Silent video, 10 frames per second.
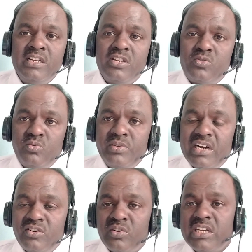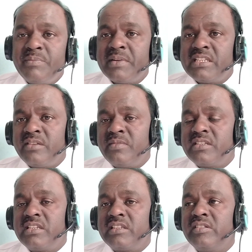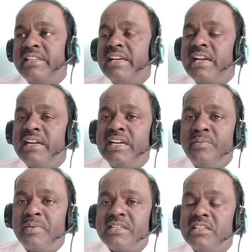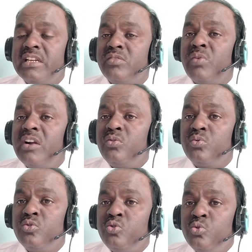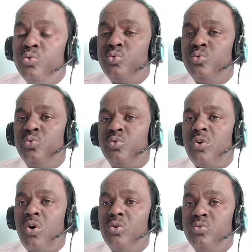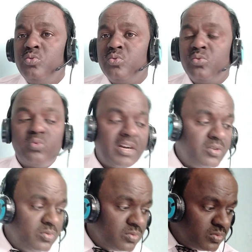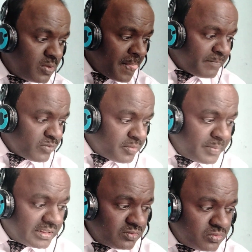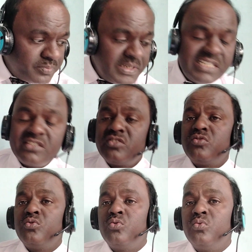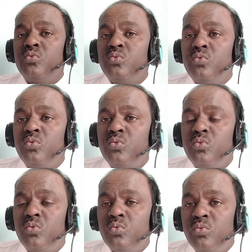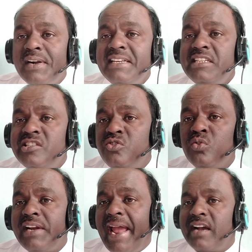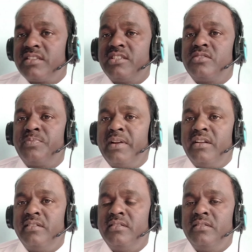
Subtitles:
So we are talking measurable. So then 100%, then what you to do, how to do, what to means, what is your actions plan,